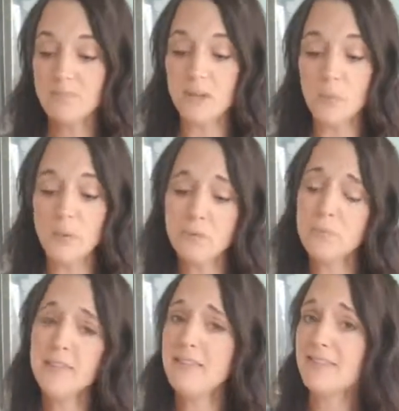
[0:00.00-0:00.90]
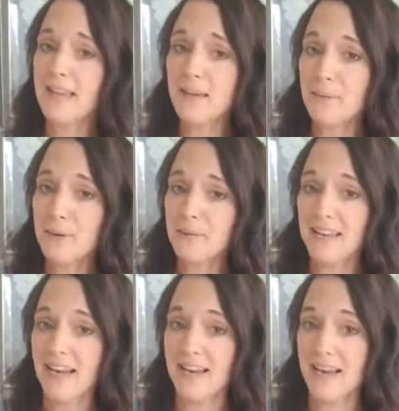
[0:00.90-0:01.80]
when you really think about
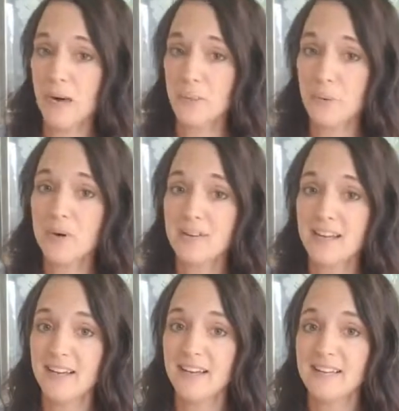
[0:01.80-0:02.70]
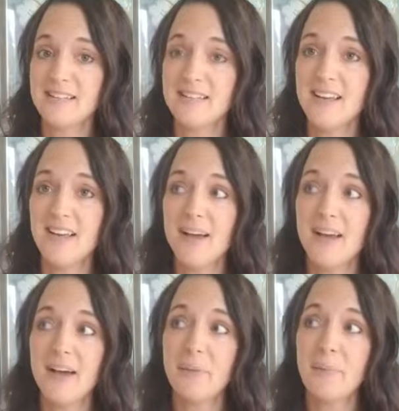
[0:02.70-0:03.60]
that and how important that is,
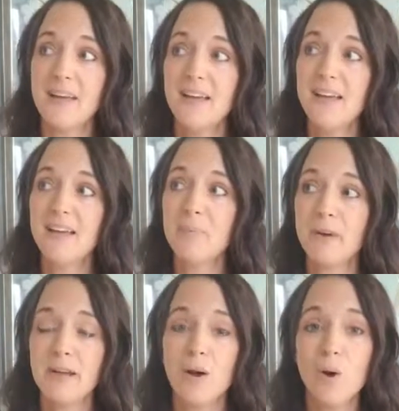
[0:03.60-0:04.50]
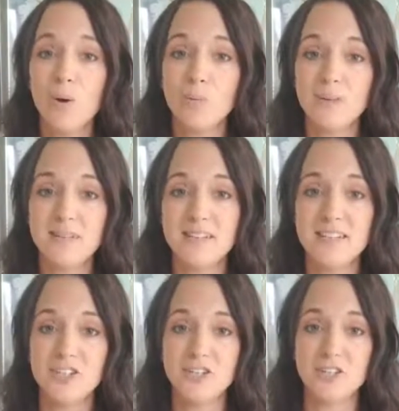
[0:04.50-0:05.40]
we bring home the
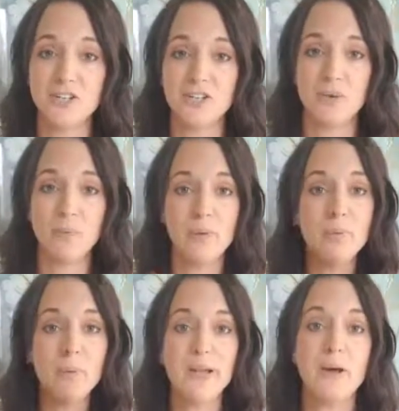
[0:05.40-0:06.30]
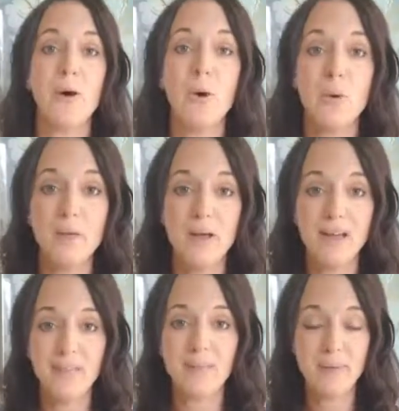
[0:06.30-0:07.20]
dish detergent, we bring home
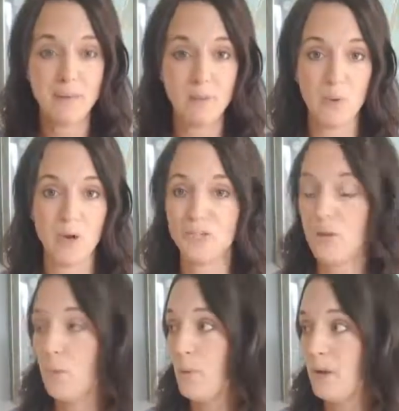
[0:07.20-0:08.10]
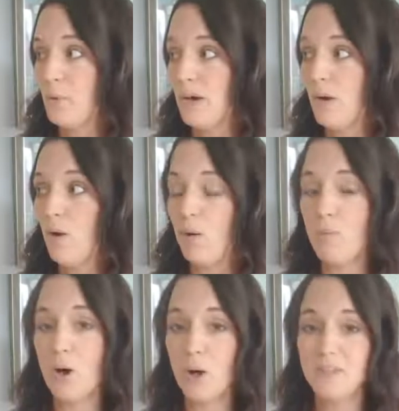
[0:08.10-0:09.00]
the baby wash, we bring home
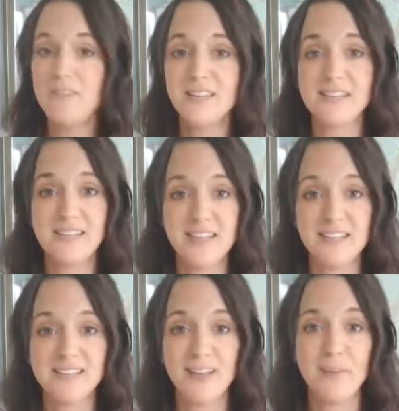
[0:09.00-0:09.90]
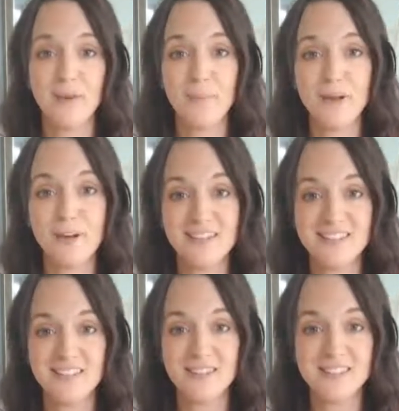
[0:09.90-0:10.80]
all of these things that we are
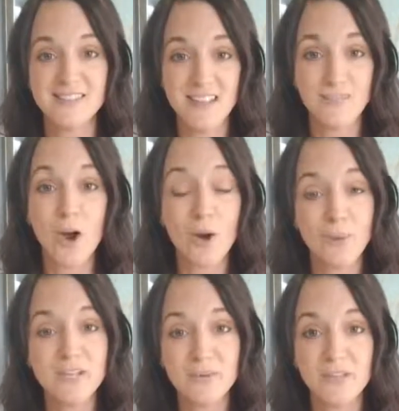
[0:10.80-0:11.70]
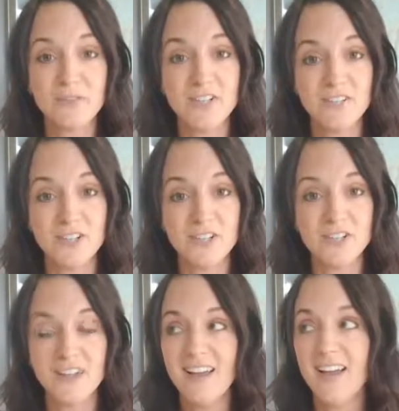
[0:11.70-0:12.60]
considering safe. Are we doing the research?
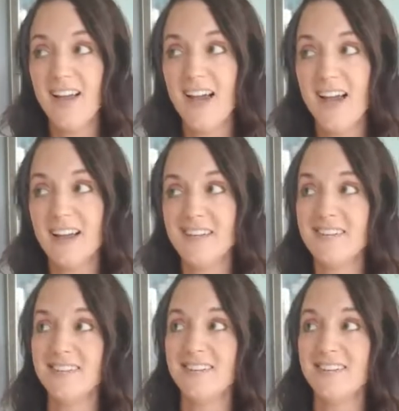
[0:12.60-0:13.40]
And